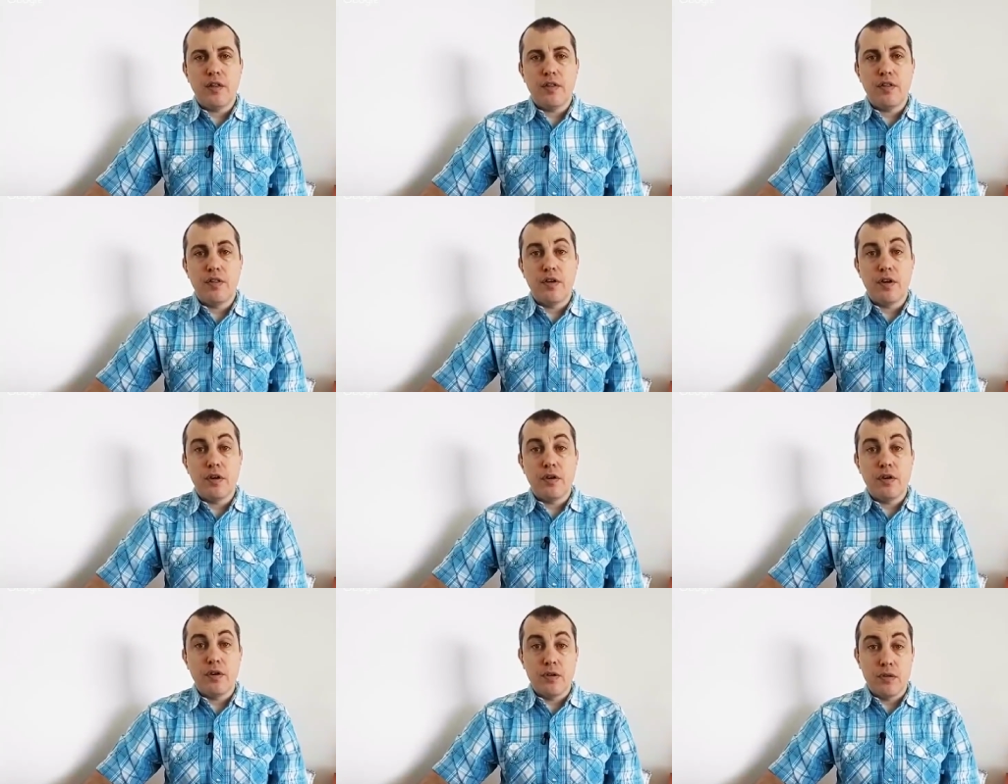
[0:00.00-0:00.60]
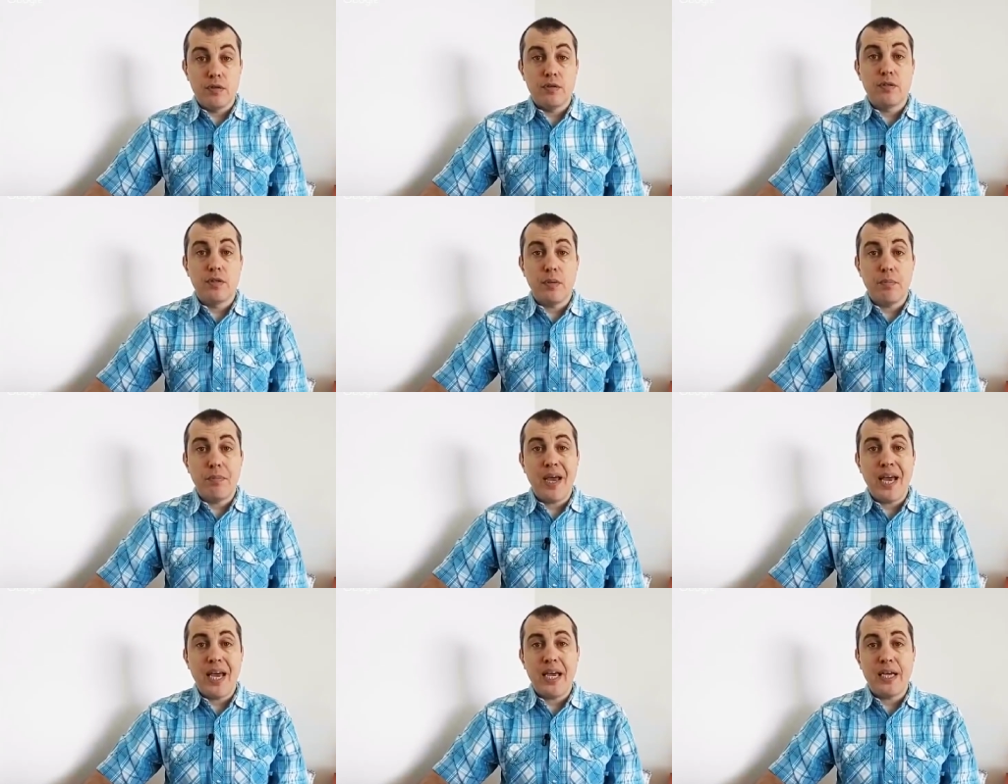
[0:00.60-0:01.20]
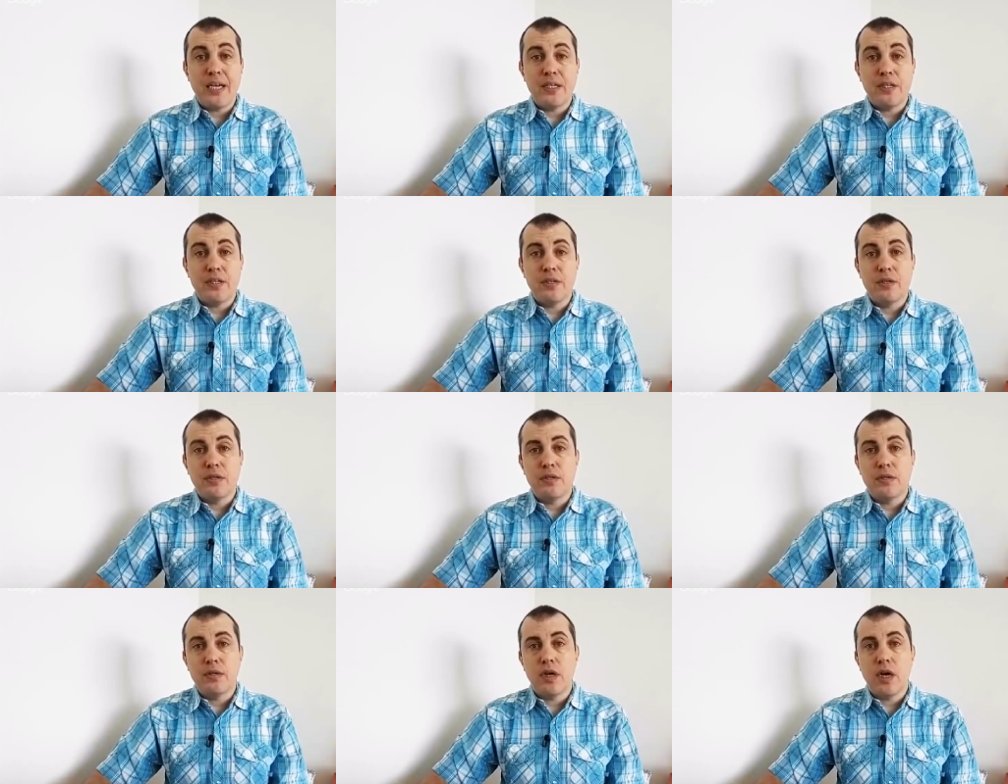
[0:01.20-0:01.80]
the, the paid
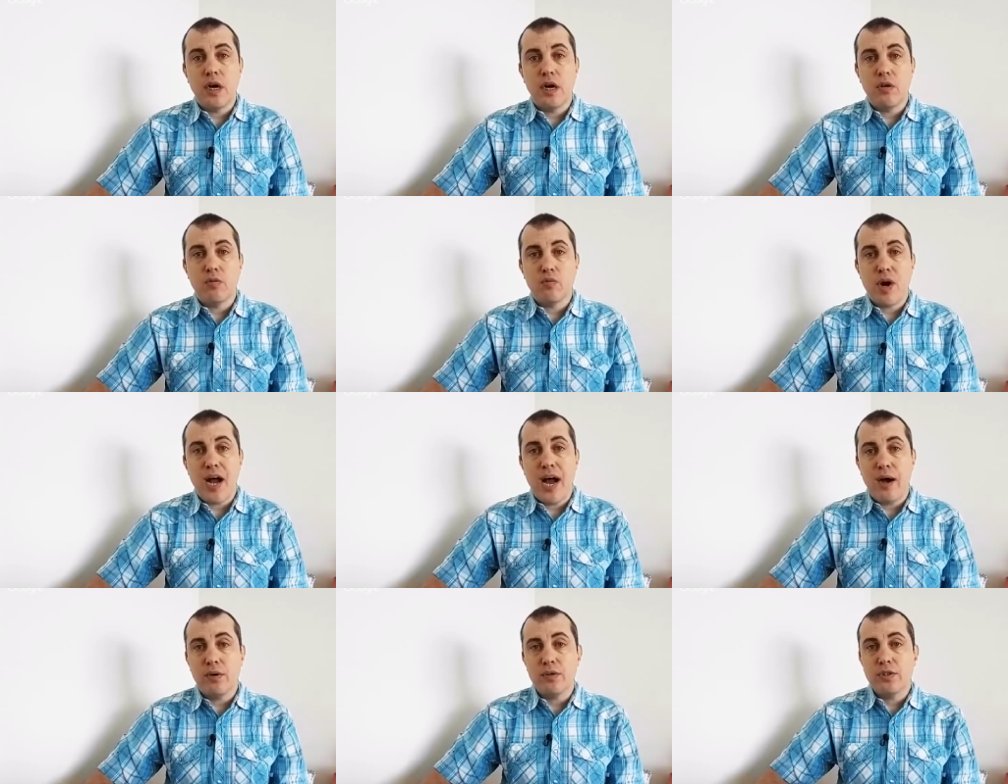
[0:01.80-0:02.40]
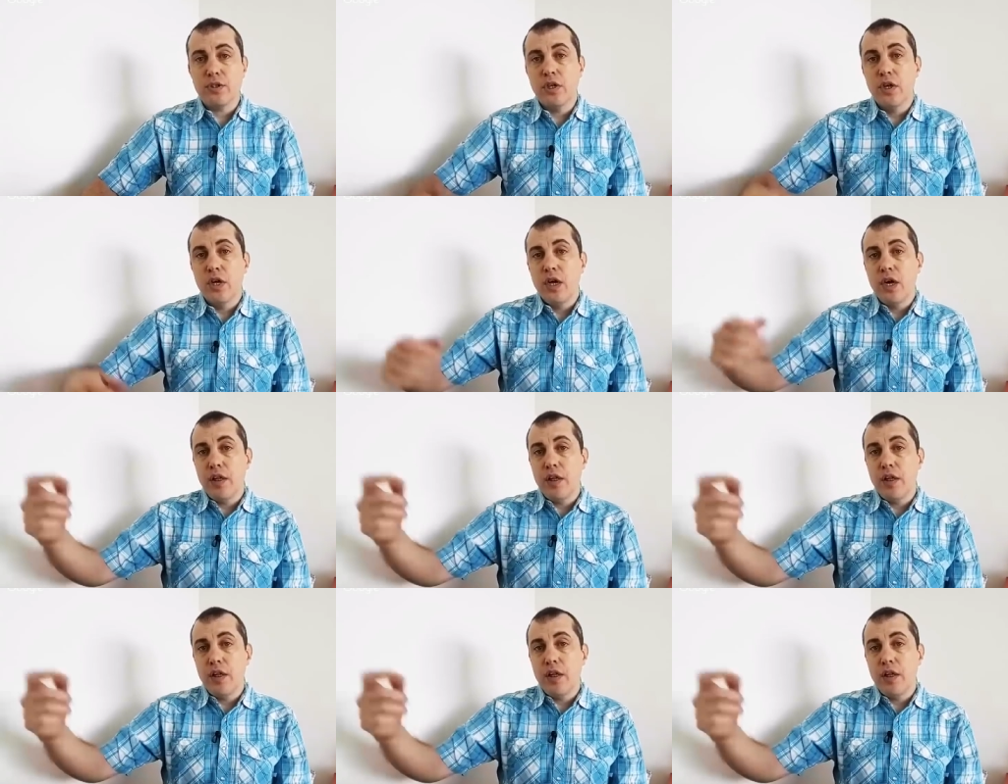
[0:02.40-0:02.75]
uh, route,